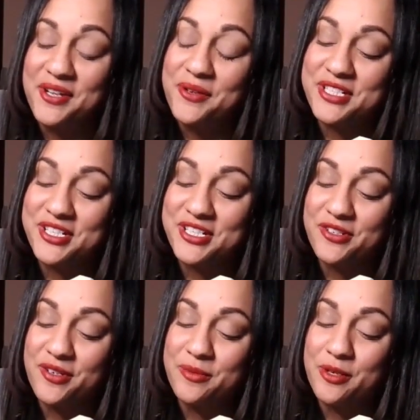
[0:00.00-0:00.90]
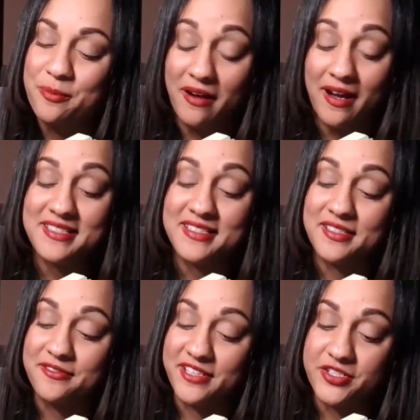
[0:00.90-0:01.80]
which contribute
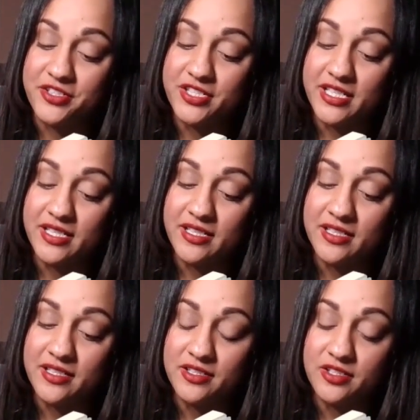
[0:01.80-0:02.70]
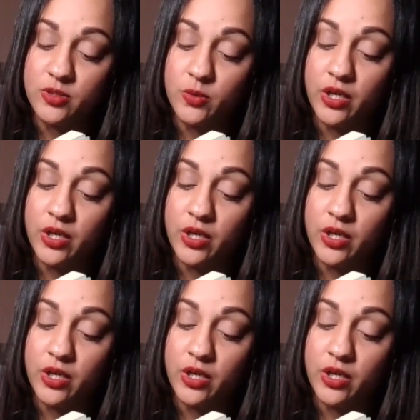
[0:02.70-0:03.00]
positive energy to